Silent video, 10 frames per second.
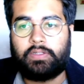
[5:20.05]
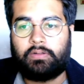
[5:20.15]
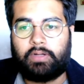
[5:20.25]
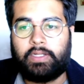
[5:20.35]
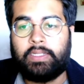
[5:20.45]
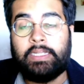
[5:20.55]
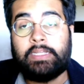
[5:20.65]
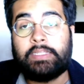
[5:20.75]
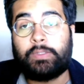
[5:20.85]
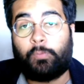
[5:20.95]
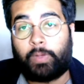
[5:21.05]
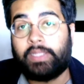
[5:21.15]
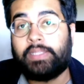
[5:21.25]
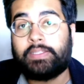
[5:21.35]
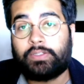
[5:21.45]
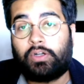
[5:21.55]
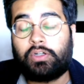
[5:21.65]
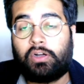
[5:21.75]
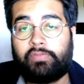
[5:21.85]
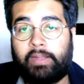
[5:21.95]
right? So one stock
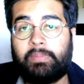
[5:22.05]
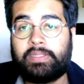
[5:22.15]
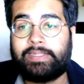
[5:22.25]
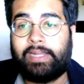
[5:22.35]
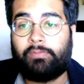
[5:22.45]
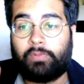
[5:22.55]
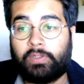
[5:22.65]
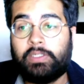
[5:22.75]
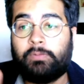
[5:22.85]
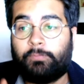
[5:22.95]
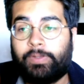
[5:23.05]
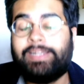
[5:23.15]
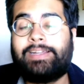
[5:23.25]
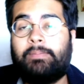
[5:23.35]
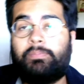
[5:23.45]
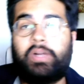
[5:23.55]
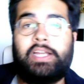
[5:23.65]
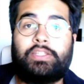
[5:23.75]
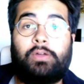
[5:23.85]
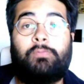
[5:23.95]
of MSCI World will
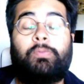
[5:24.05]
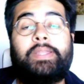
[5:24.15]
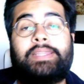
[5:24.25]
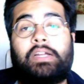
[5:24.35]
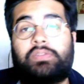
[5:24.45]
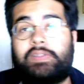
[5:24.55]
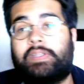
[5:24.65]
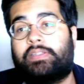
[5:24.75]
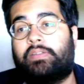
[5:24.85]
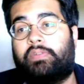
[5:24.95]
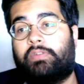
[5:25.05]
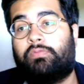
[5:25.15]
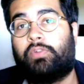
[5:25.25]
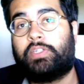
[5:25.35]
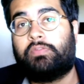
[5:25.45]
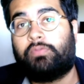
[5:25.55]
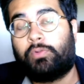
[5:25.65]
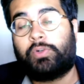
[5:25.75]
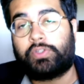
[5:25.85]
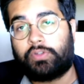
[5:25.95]
comprise of
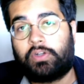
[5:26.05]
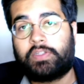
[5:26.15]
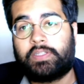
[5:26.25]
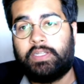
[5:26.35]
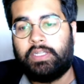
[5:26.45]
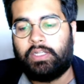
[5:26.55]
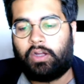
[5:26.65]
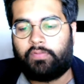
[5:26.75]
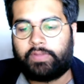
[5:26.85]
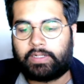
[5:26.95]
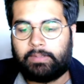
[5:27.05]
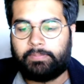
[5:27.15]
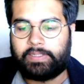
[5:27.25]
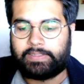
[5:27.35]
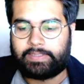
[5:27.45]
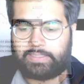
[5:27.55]
1644 stocks of the companies that